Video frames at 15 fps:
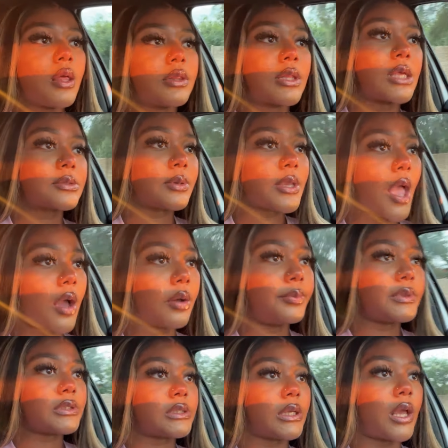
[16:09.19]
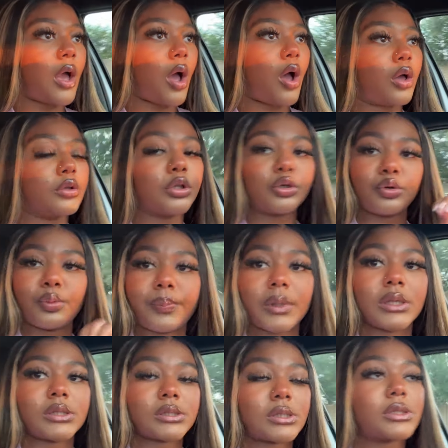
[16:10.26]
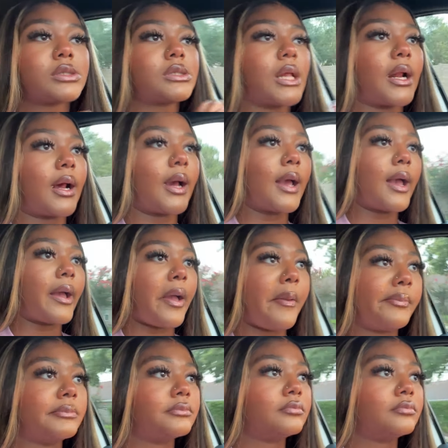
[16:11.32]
That's where y'all gonna be seeing all the new pieces that I got.